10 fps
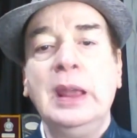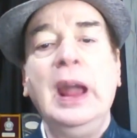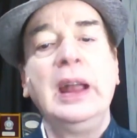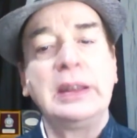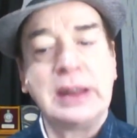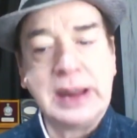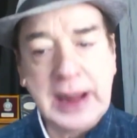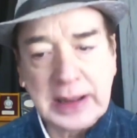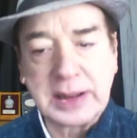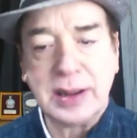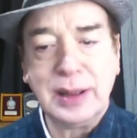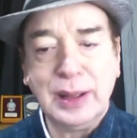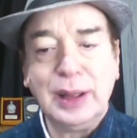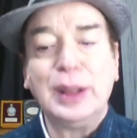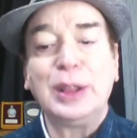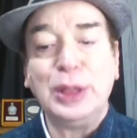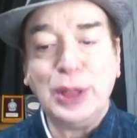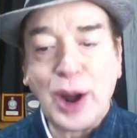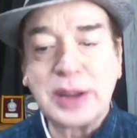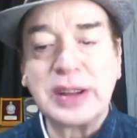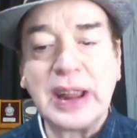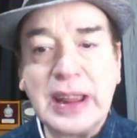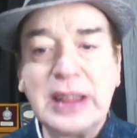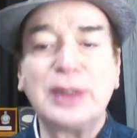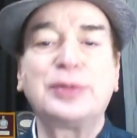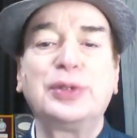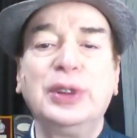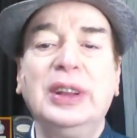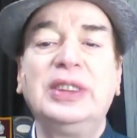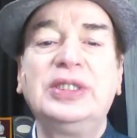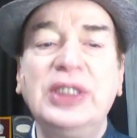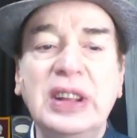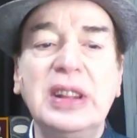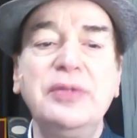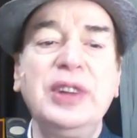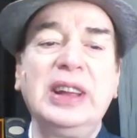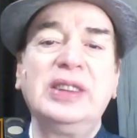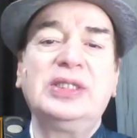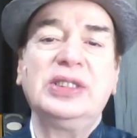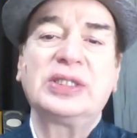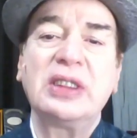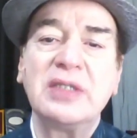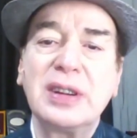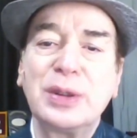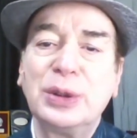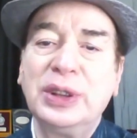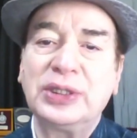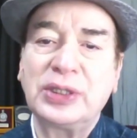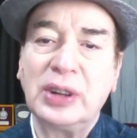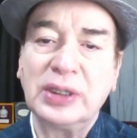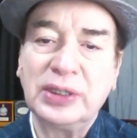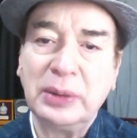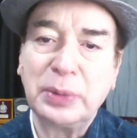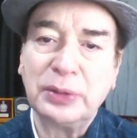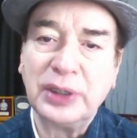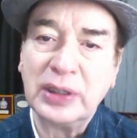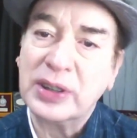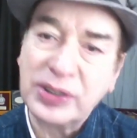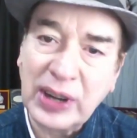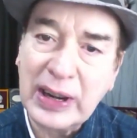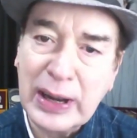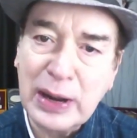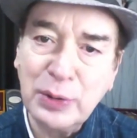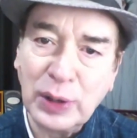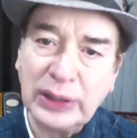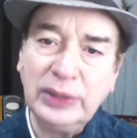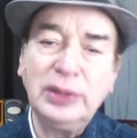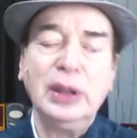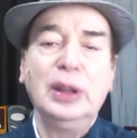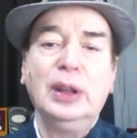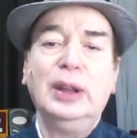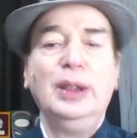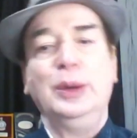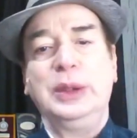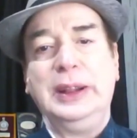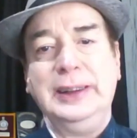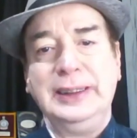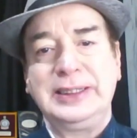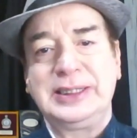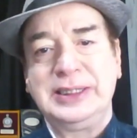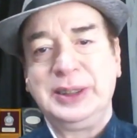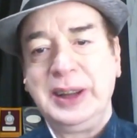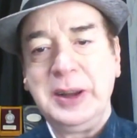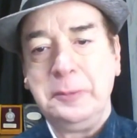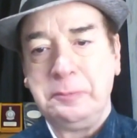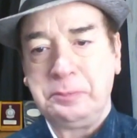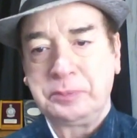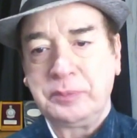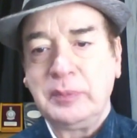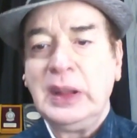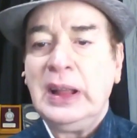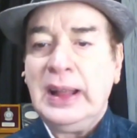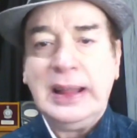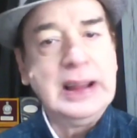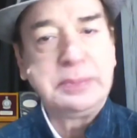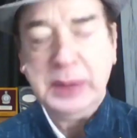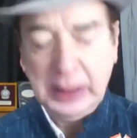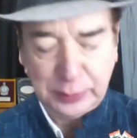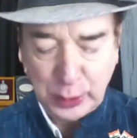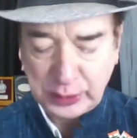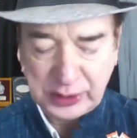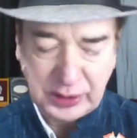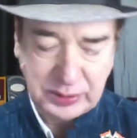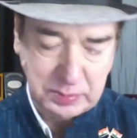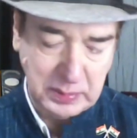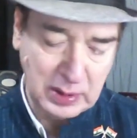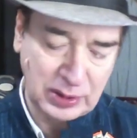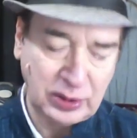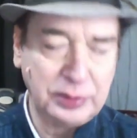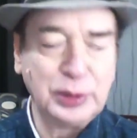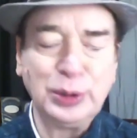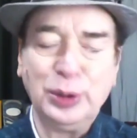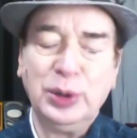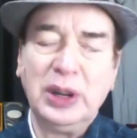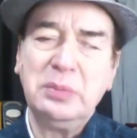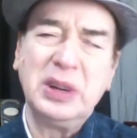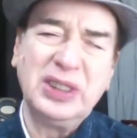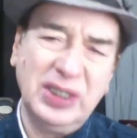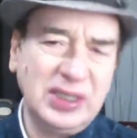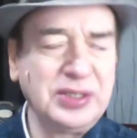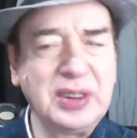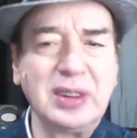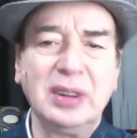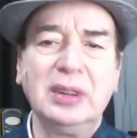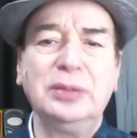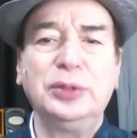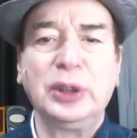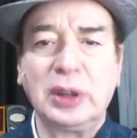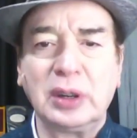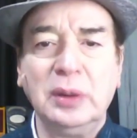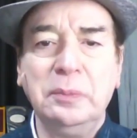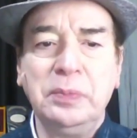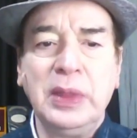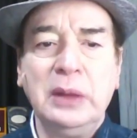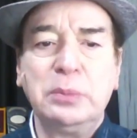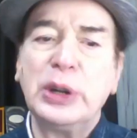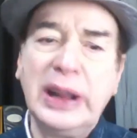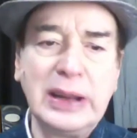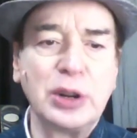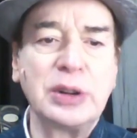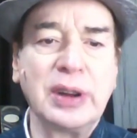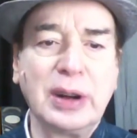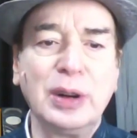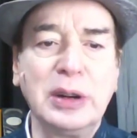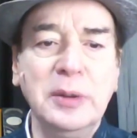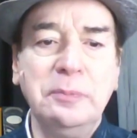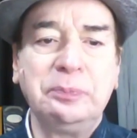and yet not enough significance is given to this concept of understanding what is loneliness okay let me of course most of you know it but just for putting it on record